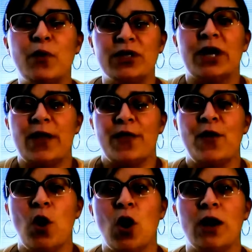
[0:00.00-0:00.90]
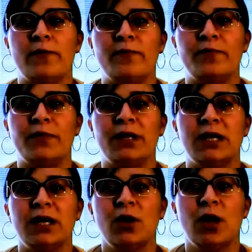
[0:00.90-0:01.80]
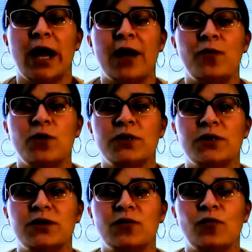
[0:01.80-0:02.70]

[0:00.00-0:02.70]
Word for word: which I thought I was